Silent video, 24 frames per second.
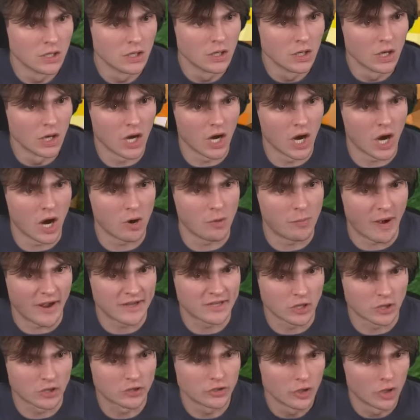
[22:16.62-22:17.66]
Oh, my
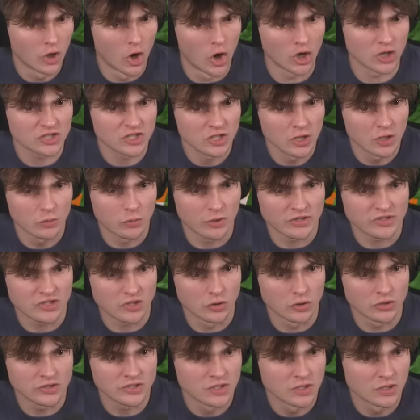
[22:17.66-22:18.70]
God. Horse! Where's the
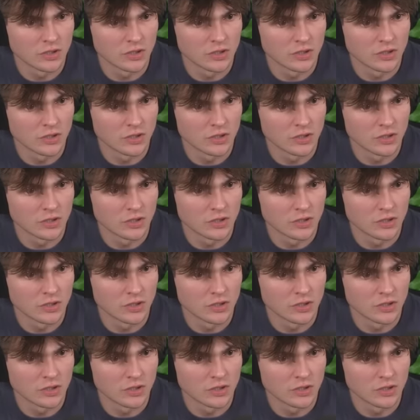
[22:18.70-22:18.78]
horse?